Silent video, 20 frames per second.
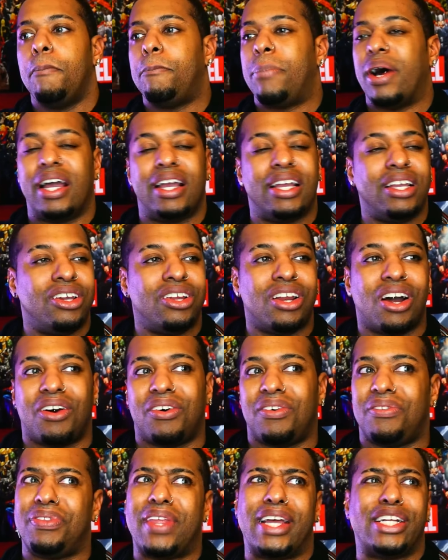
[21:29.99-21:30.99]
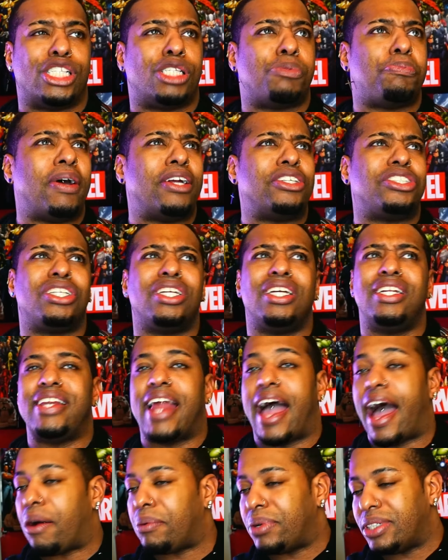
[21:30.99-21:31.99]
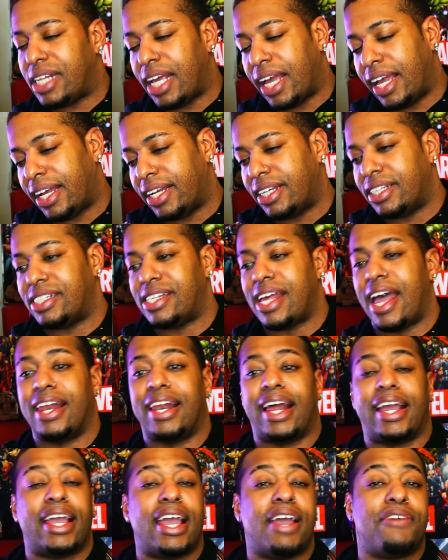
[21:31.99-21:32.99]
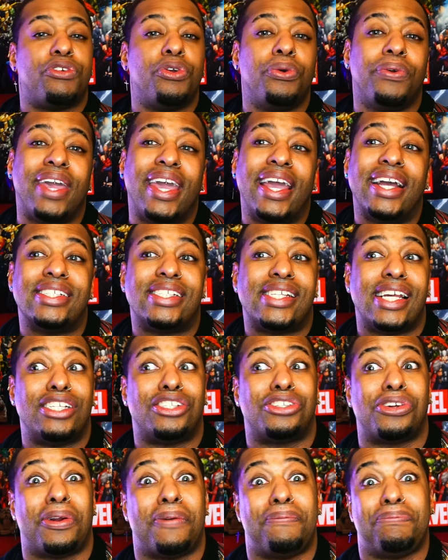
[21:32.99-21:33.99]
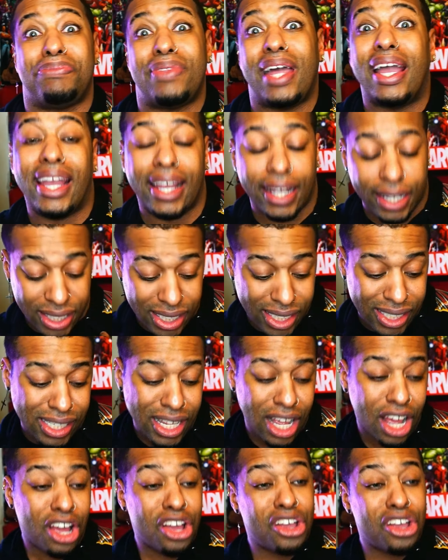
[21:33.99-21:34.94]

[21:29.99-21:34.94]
But, you know, especially nowadays, and like, if you can't say certain things,